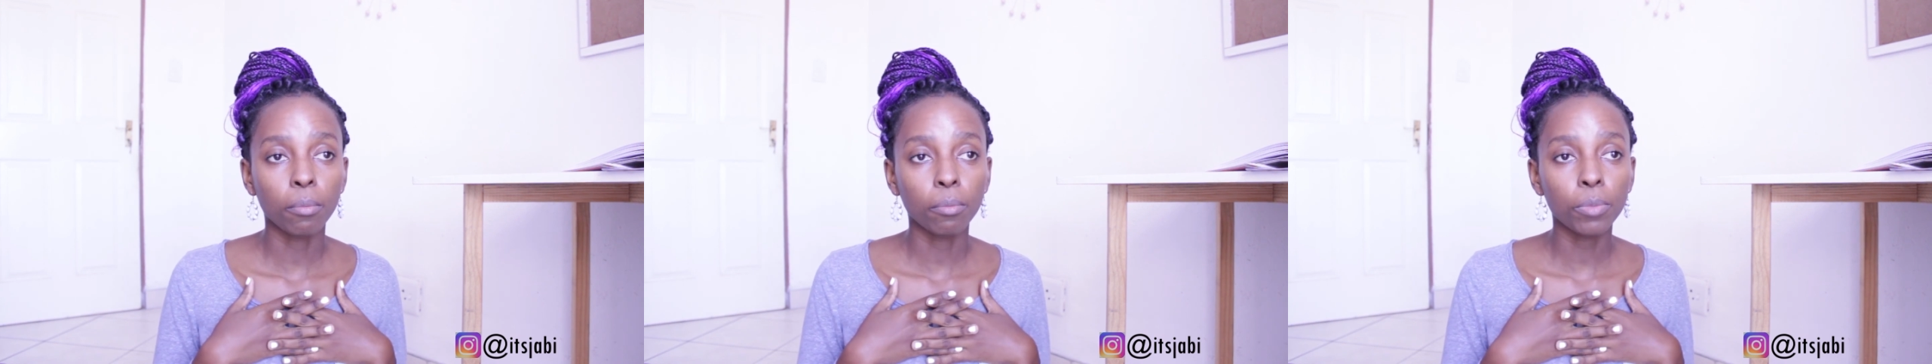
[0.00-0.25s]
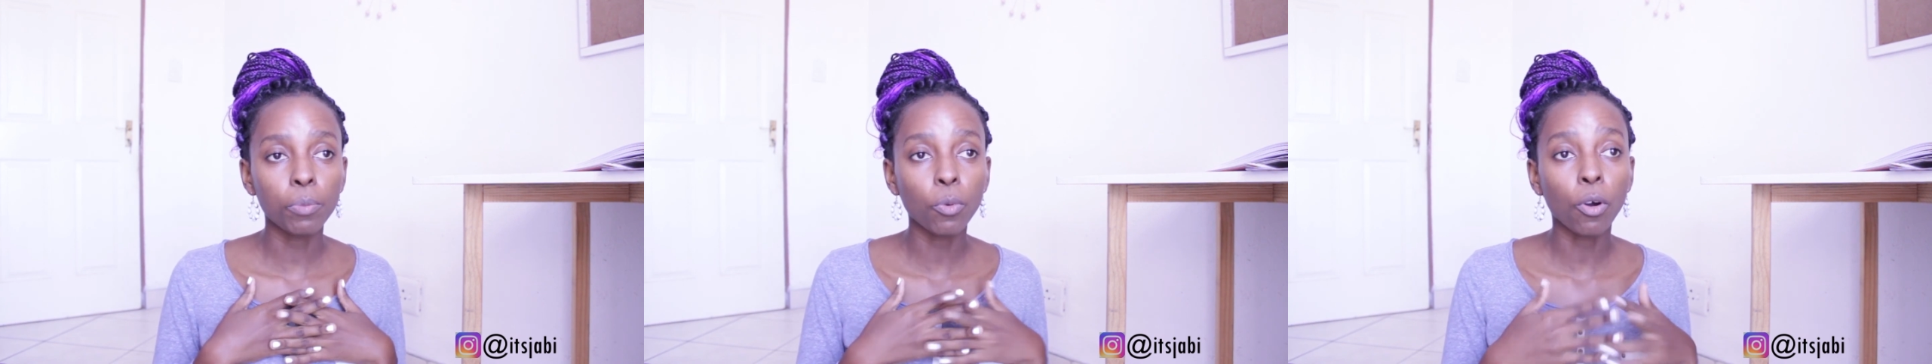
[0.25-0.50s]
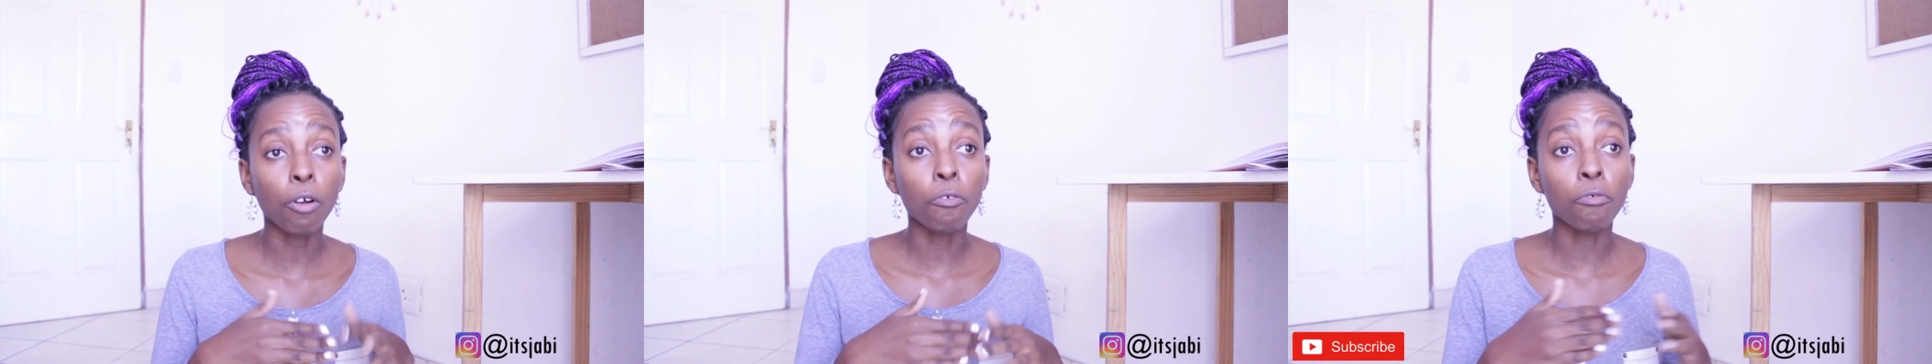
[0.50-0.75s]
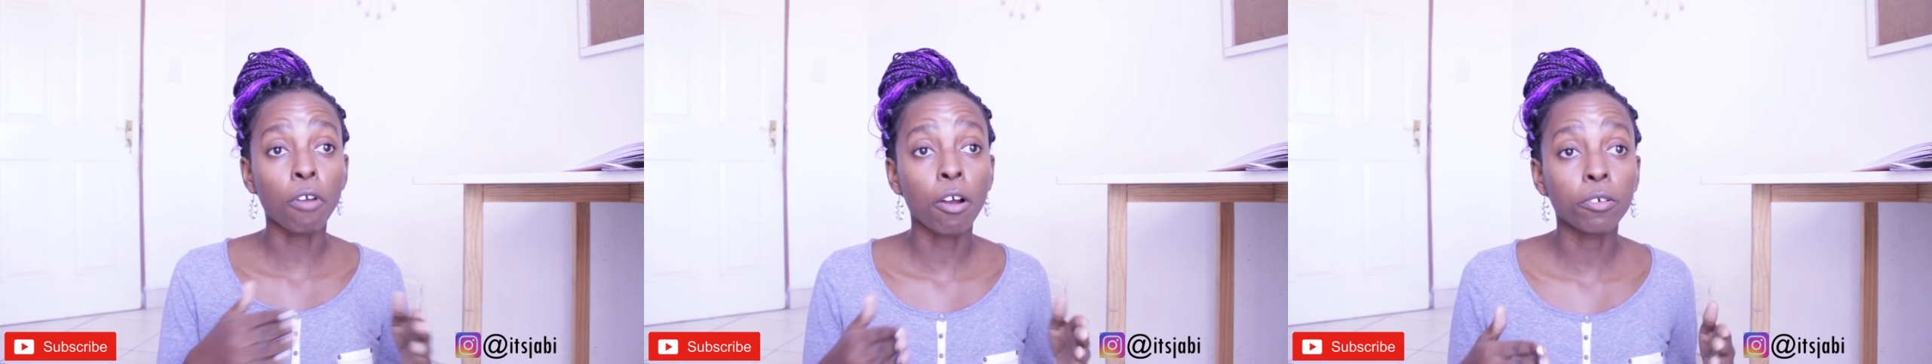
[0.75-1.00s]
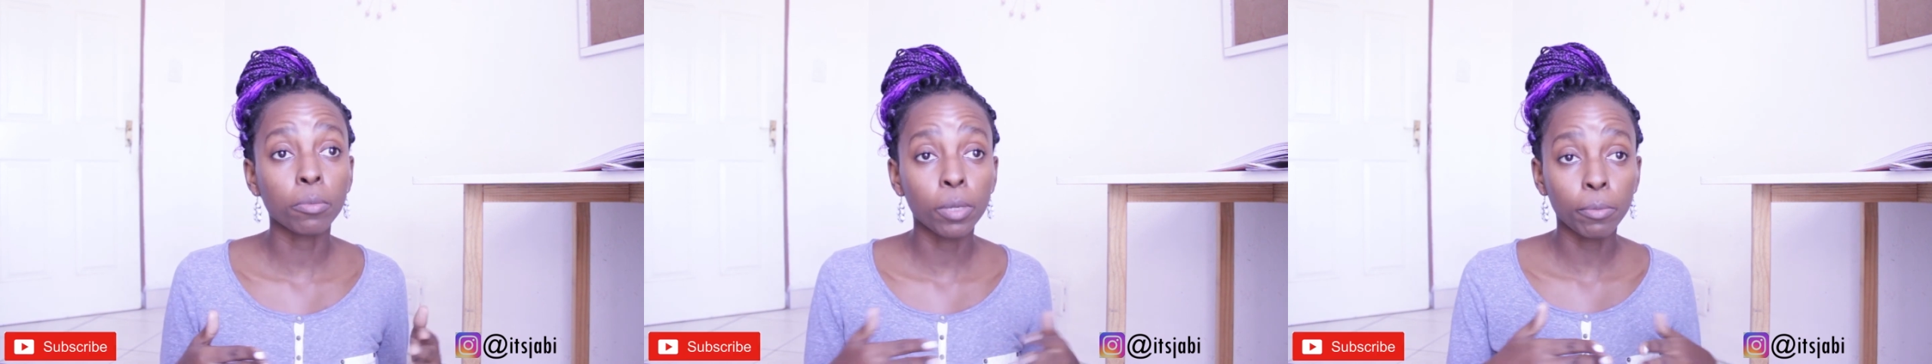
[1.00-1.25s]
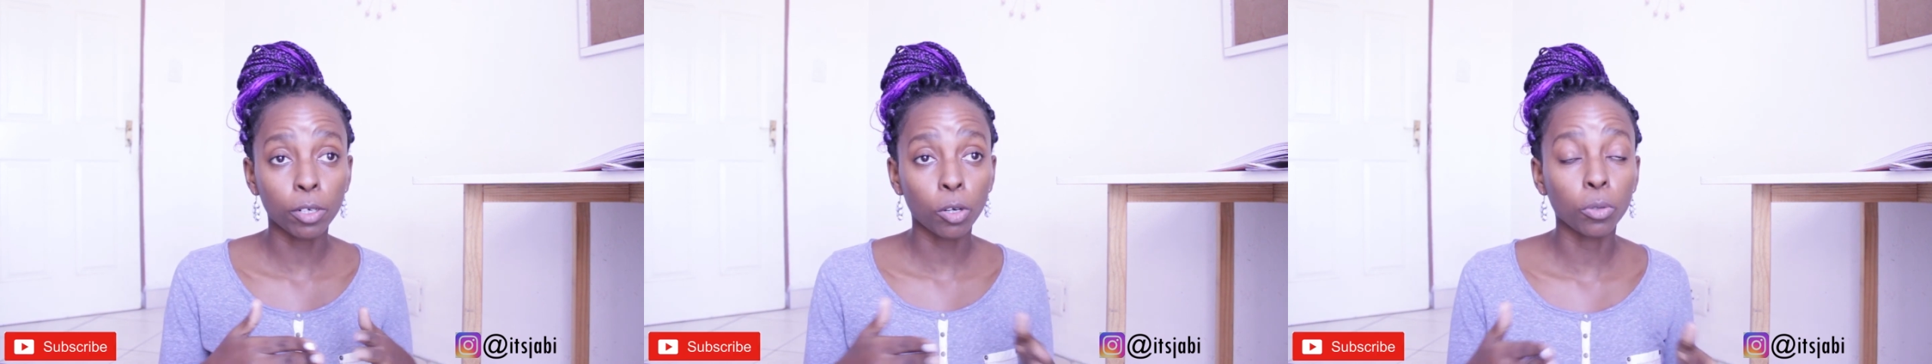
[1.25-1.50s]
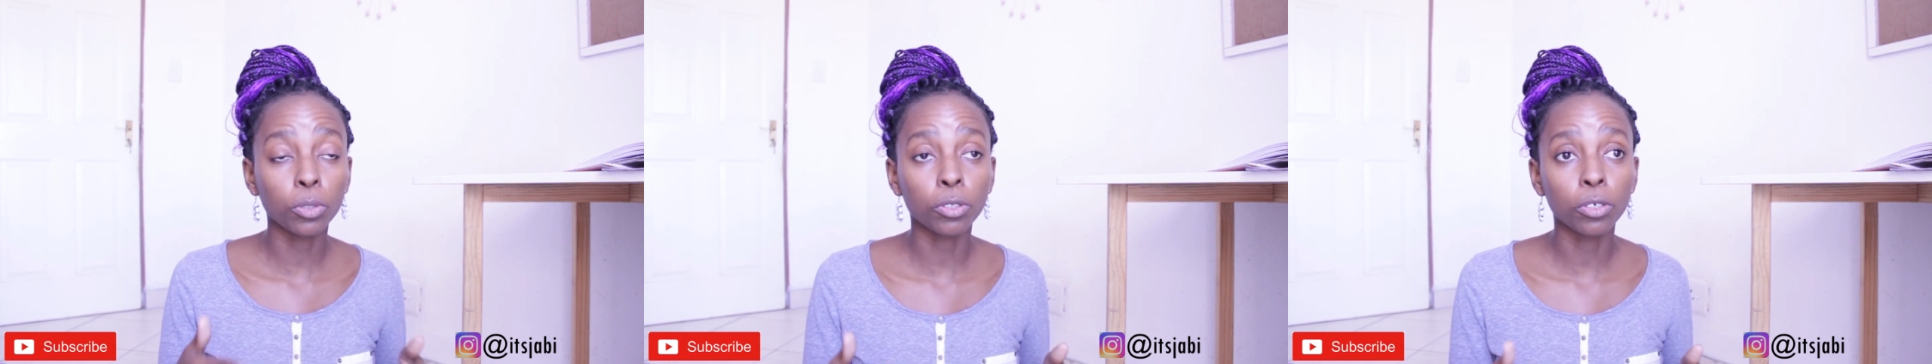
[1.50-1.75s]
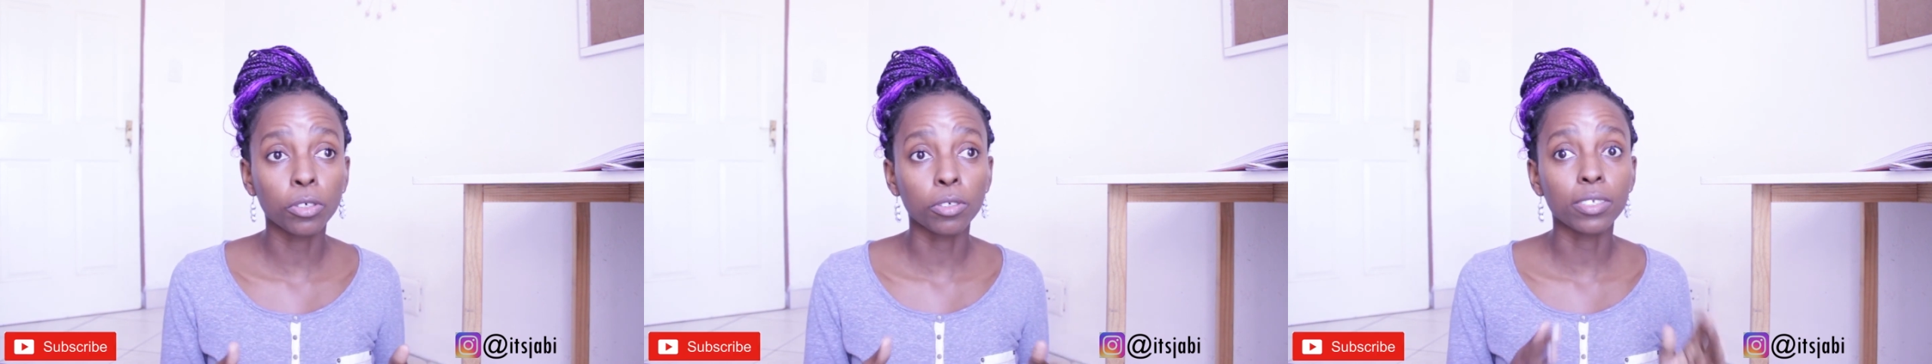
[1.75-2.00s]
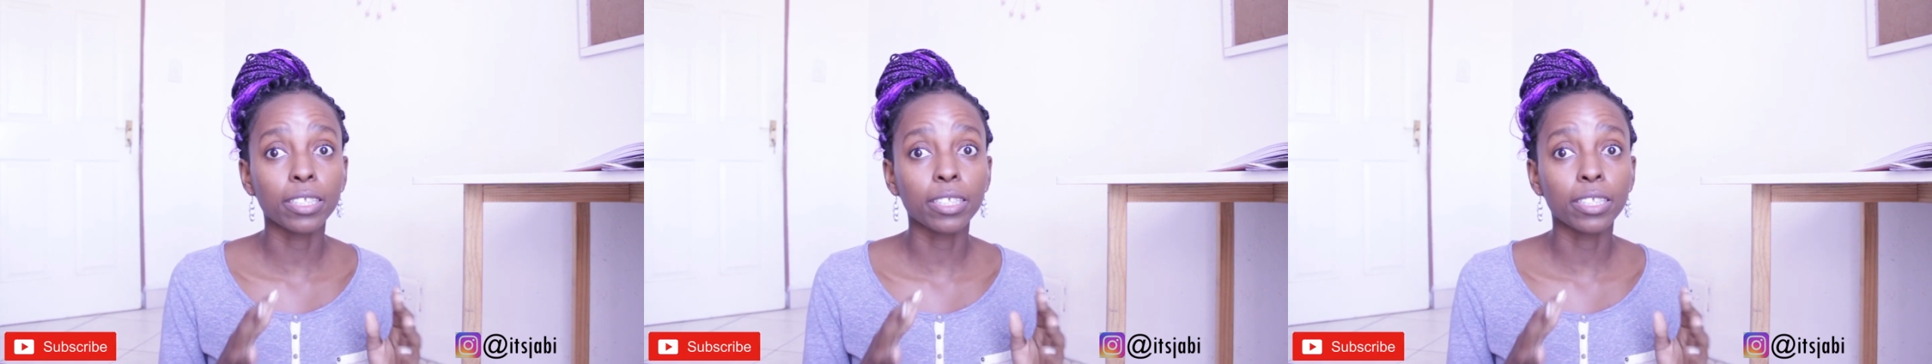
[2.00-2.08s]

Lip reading: people around me in my close circles,